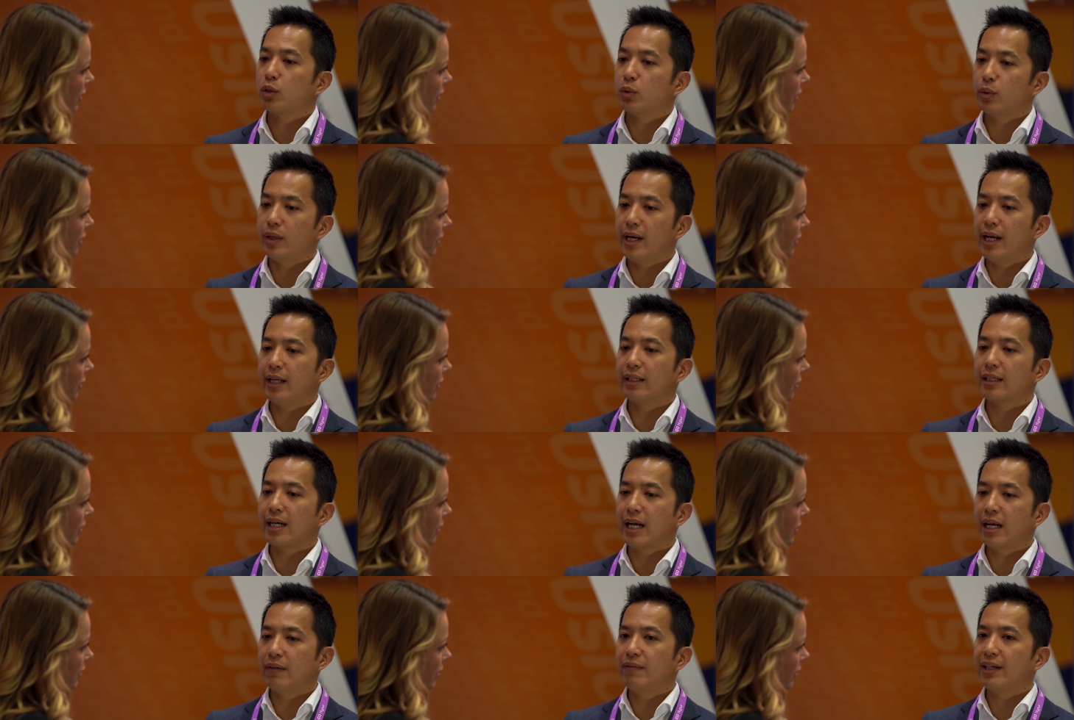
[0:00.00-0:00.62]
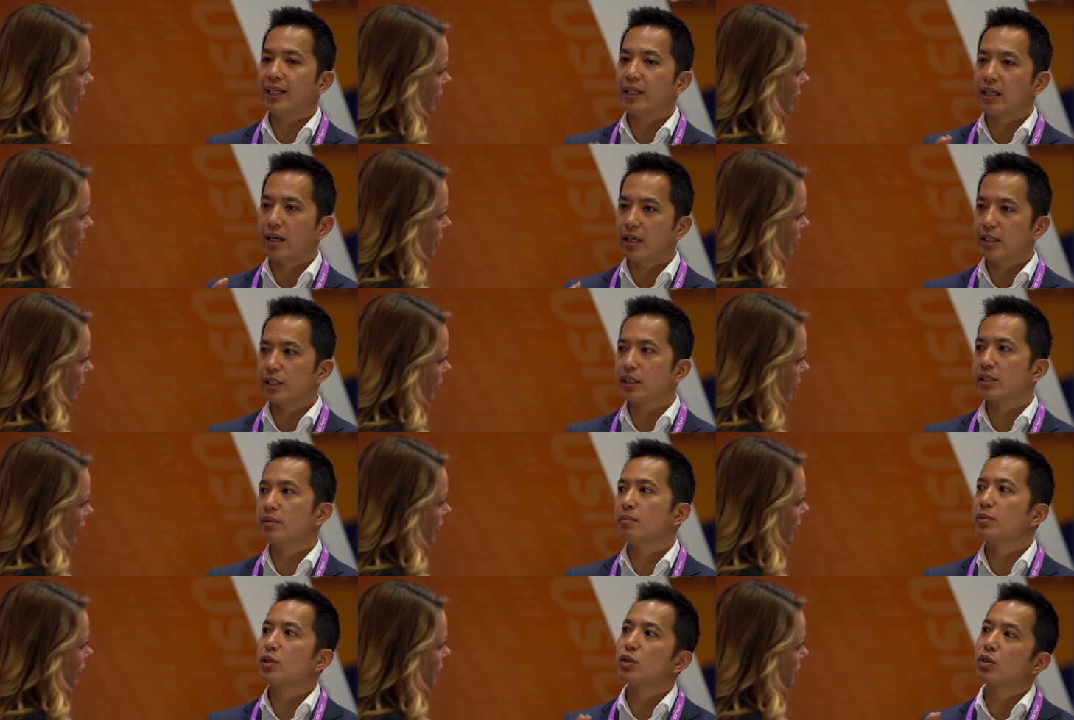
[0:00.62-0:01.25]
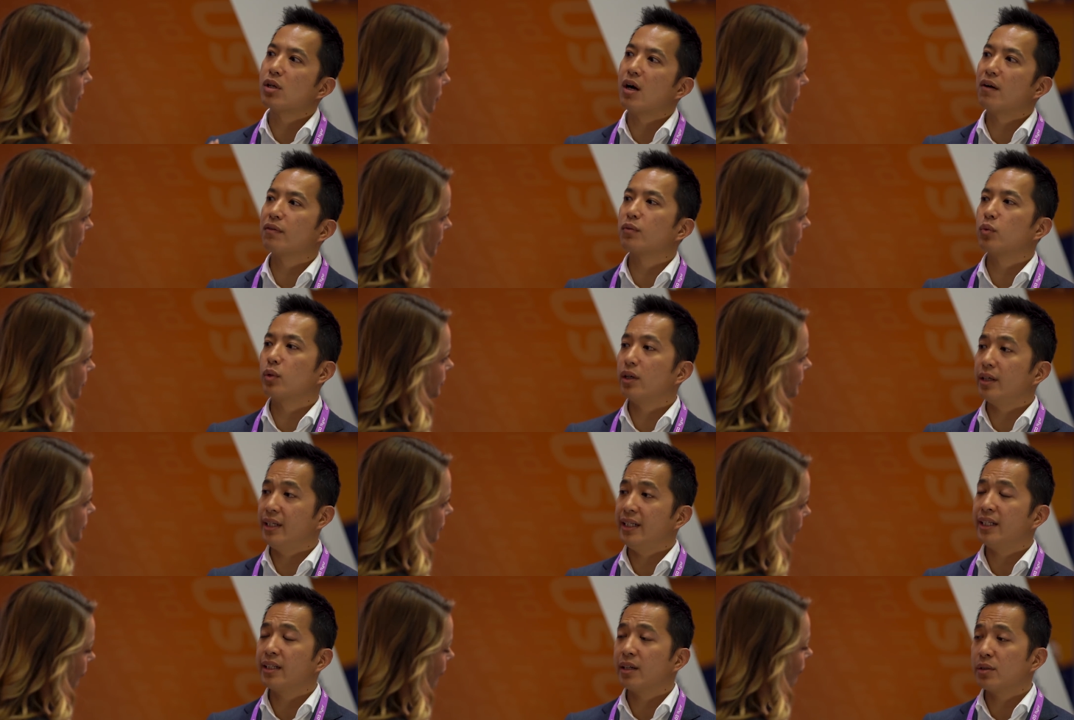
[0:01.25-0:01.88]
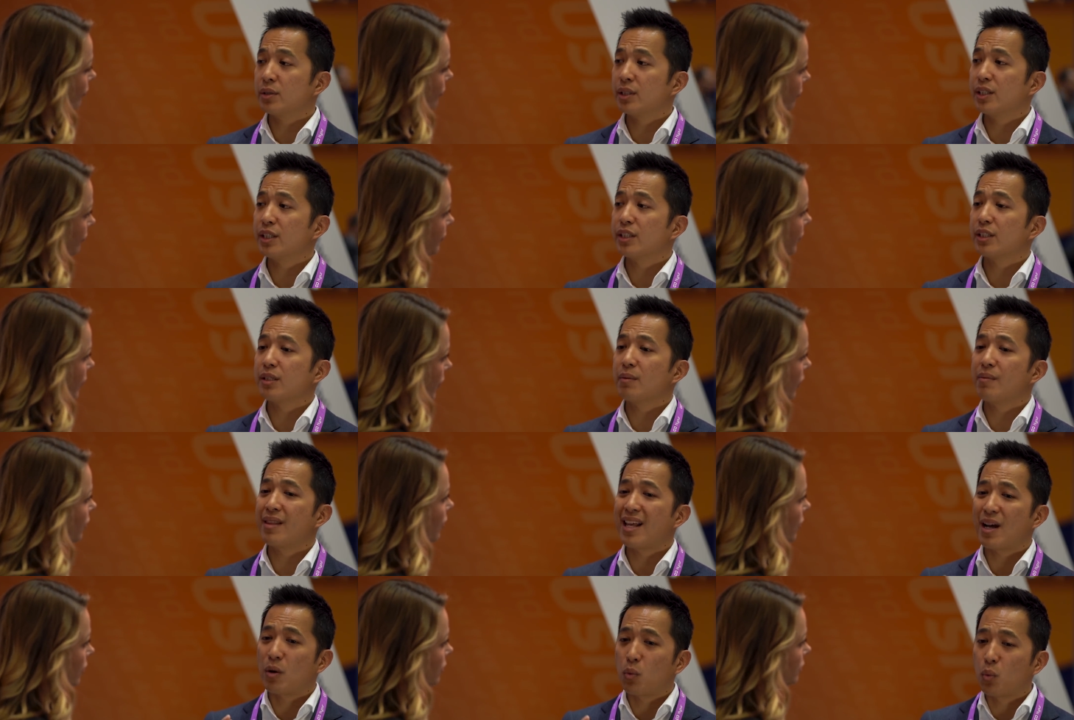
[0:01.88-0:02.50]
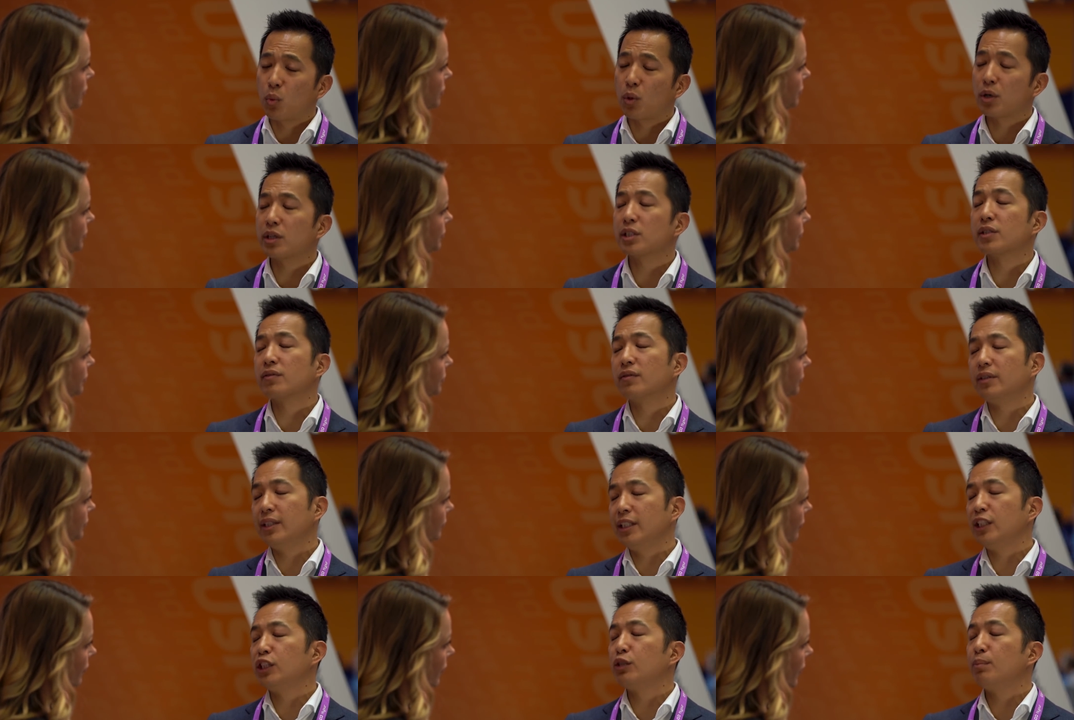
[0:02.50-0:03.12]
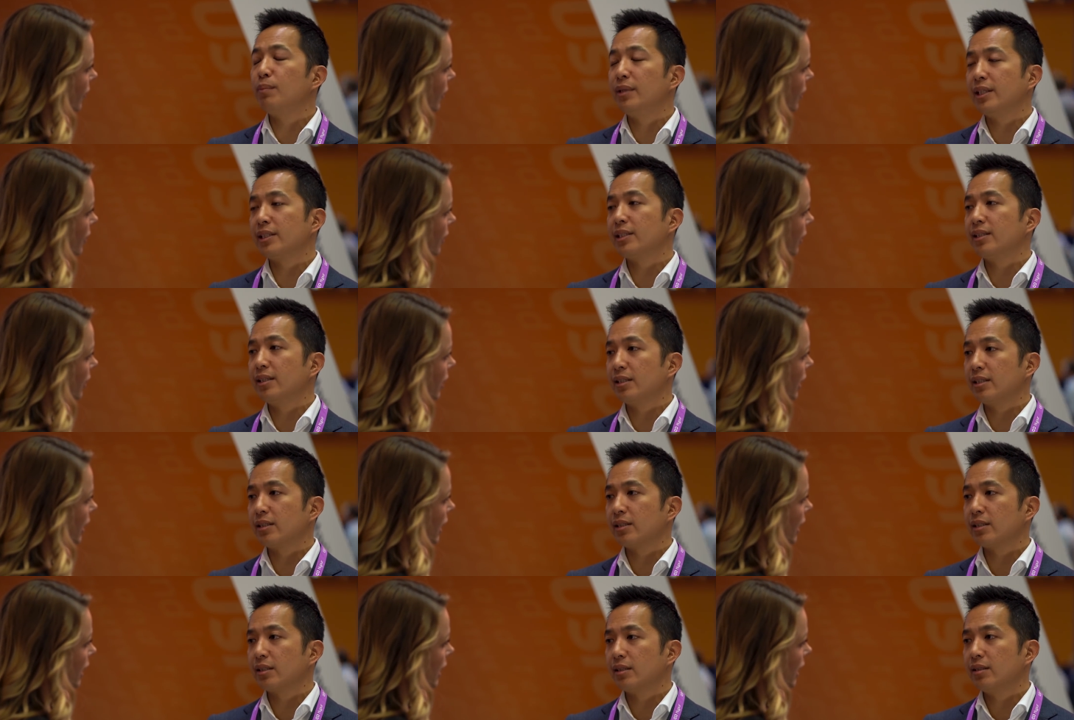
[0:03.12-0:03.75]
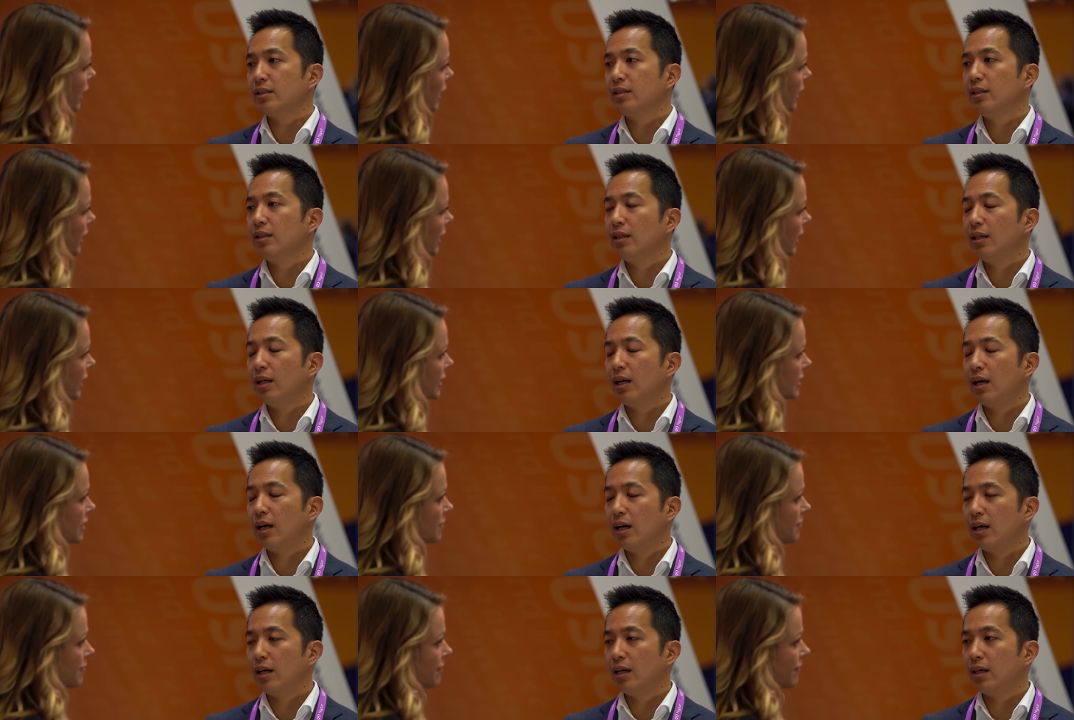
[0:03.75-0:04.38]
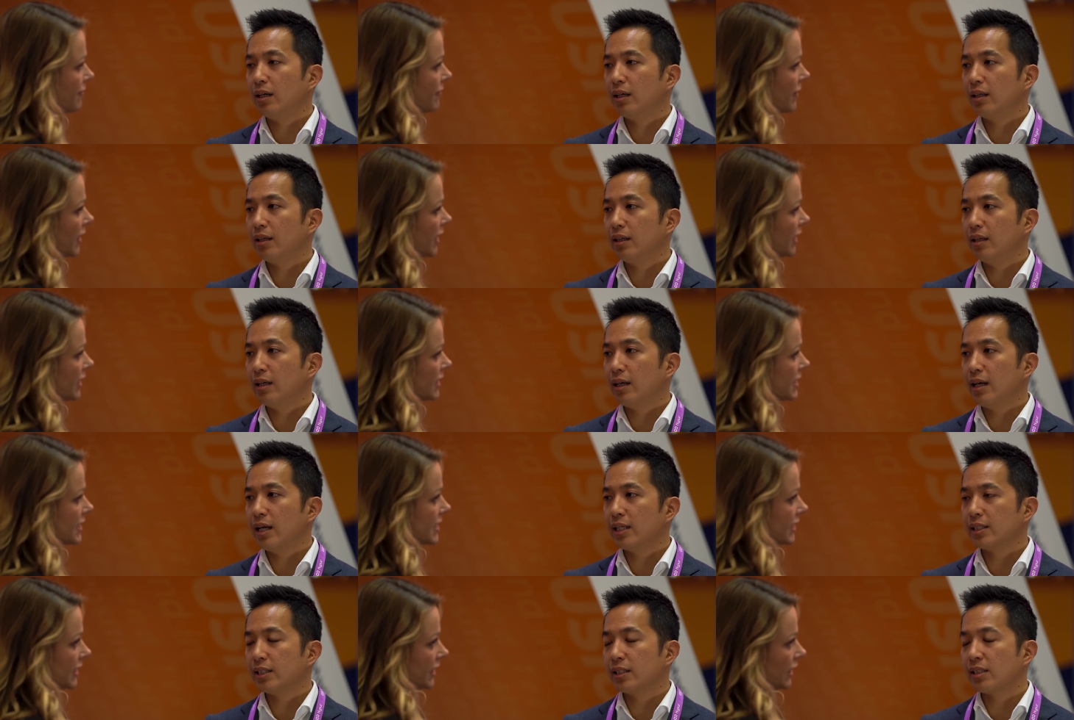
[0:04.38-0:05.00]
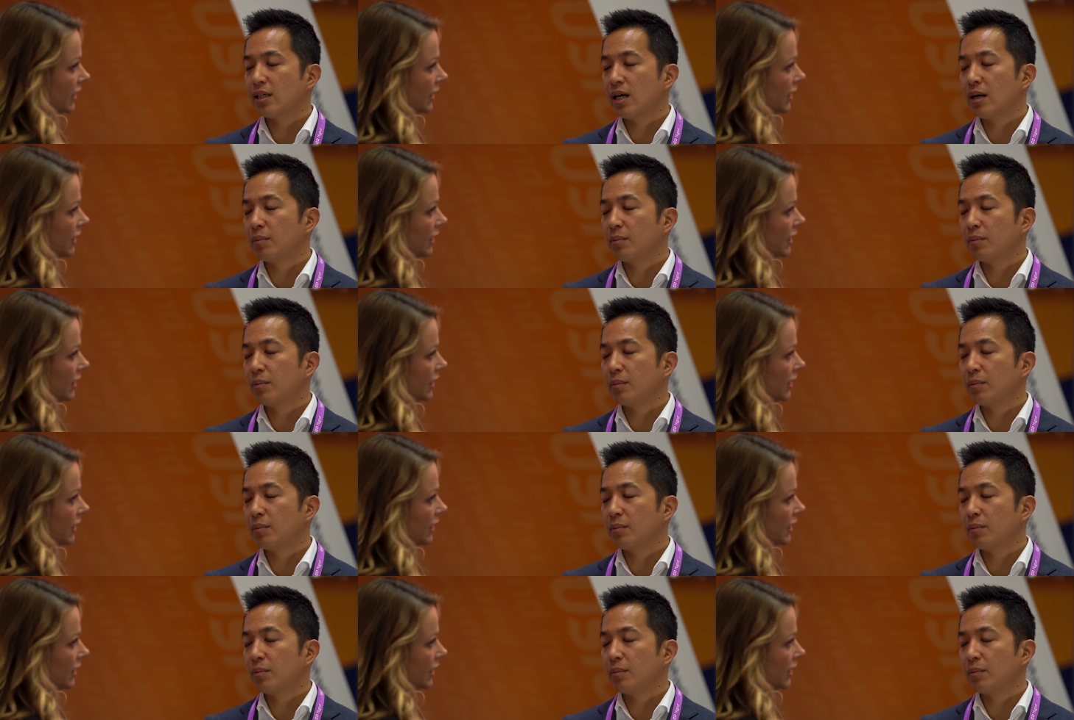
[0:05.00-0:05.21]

Speaker 1: create kind of a custom software ecosystem that works for each business. That's uh, amazing. As it